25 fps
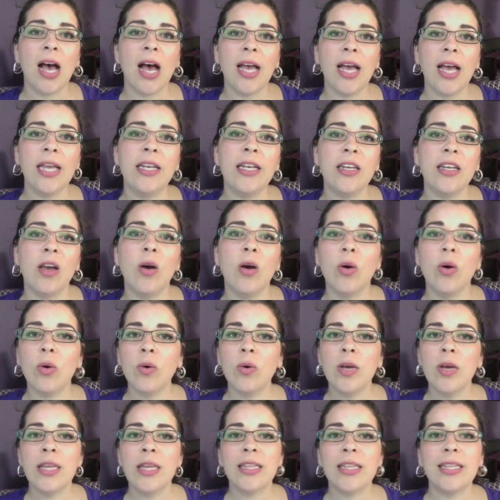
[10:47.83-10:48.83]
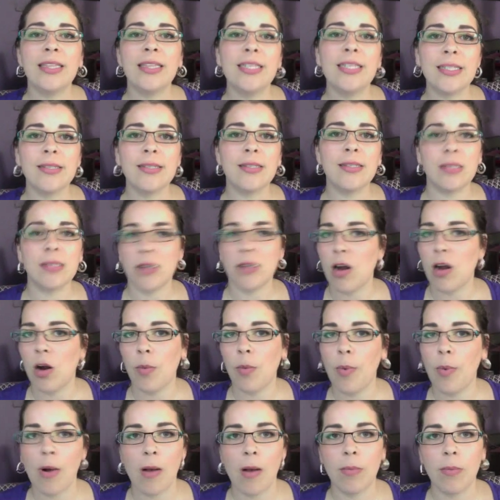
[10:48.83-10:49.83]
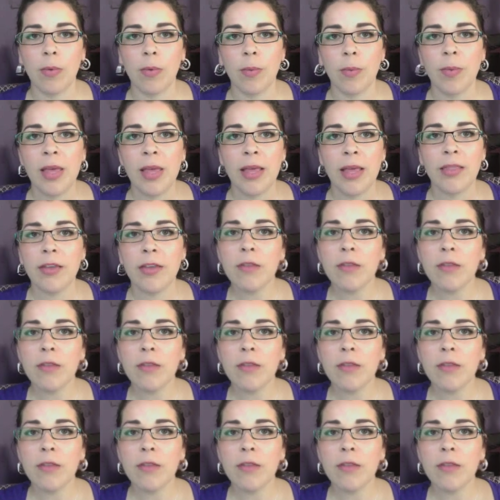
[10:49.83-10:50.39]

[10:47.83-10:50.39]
I know that this isn't our problem.